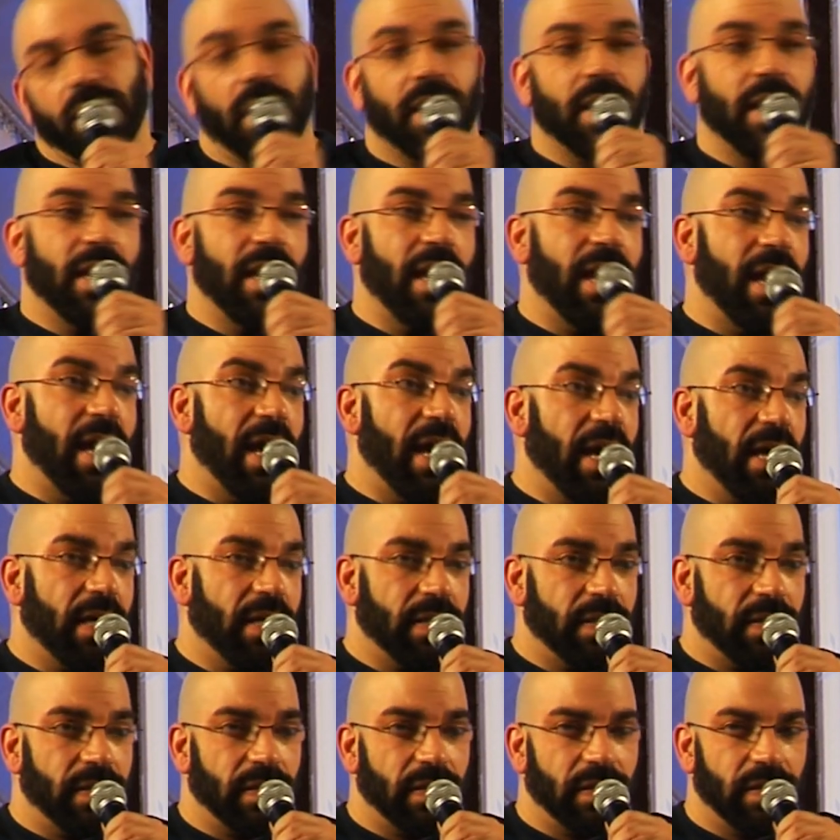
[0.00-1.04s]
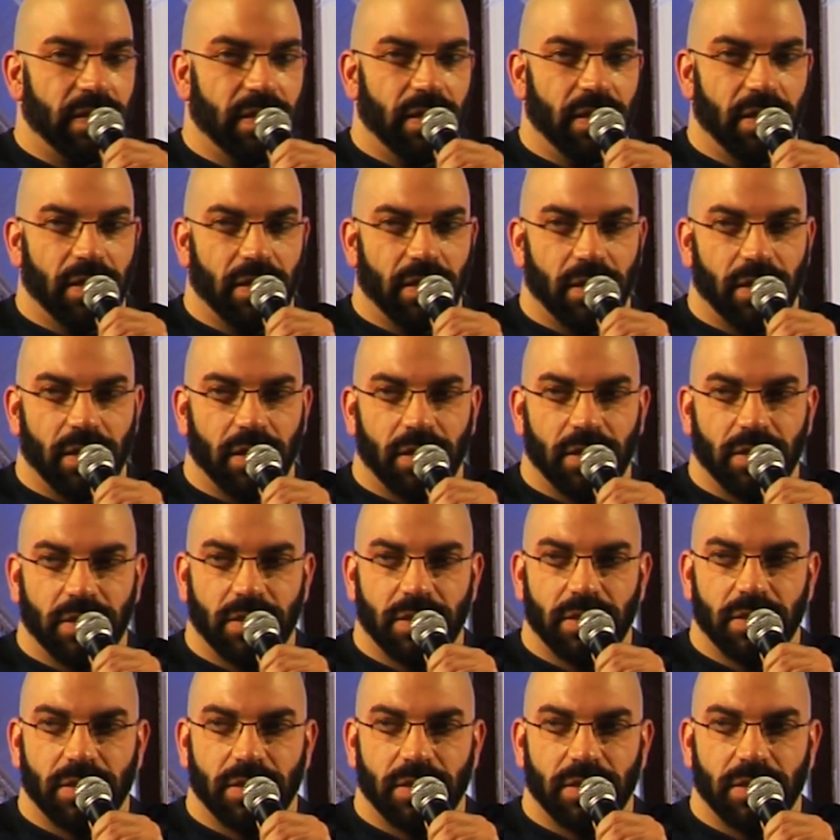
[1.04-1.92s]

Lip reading: look like an accident."